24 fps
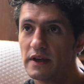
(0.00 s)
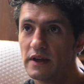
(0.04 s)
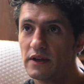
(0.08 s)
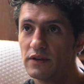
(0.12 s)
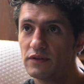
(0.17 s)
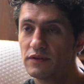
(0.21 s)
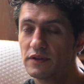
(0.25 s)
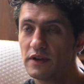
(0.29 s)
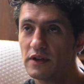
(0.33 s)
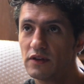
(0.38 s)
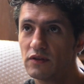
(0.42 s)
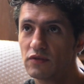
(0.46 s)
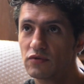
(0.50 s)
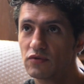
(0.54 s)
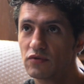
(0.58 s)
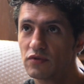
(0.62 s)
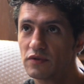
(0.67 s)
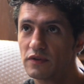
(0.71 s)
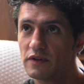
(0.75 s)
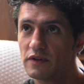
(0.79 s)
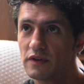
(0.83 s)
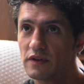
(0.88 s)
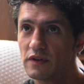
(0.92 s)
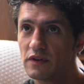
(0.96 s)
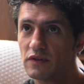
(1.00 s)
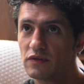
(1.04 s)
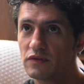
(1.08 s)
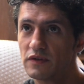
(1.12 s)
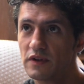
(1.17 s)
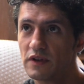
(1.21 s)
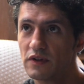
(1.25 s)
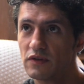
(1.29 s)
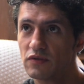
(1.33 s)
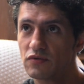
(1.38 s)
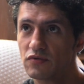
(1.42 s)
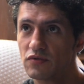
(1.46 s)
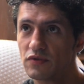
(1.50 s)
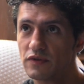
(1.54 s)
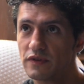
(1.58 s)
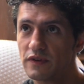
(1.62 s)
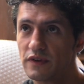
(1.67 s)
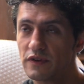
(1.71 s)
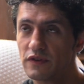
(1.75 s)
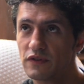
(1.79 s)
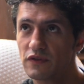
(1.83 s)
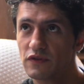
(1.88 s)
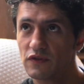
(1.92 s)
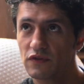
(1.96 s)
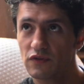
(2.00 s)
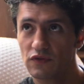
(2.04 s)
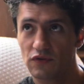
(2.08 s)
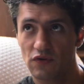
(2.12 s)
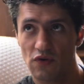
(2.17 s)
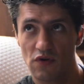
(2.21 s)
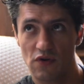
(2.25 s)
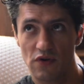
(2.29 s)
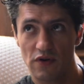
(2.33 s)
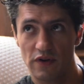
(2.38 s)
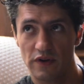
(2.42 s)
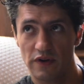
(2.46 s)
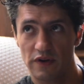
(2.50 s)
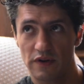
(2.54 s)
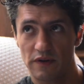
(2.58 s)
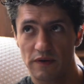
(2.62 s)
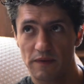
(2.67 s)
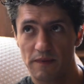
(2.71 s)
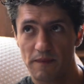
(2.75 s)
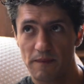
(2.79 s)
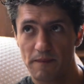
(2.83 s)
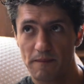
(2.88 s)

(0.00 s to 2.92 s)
Eu tenho toda a história